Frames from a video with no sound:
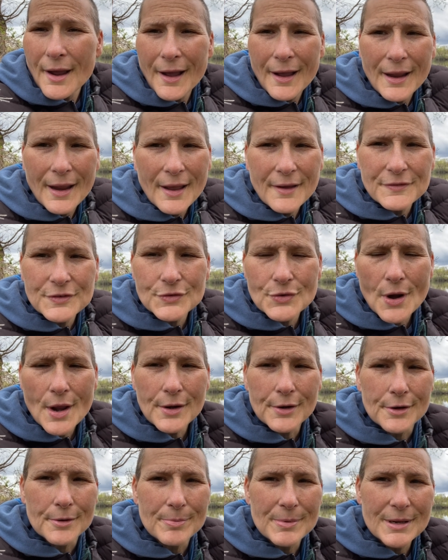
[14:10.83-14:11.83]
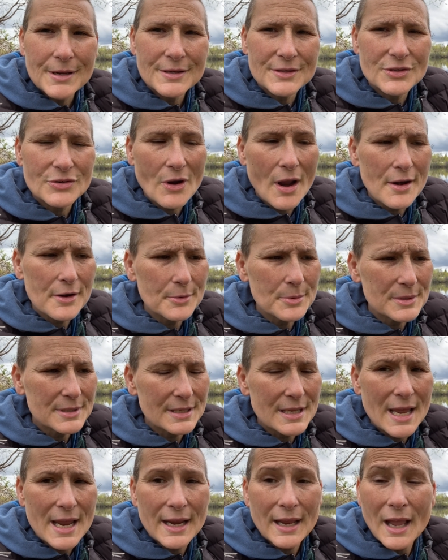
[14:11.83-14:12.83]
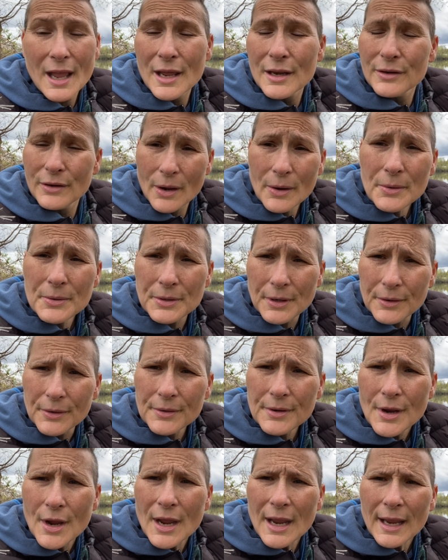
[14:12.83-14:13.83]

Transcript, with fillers: I have Strider because Strider was like, no, dude,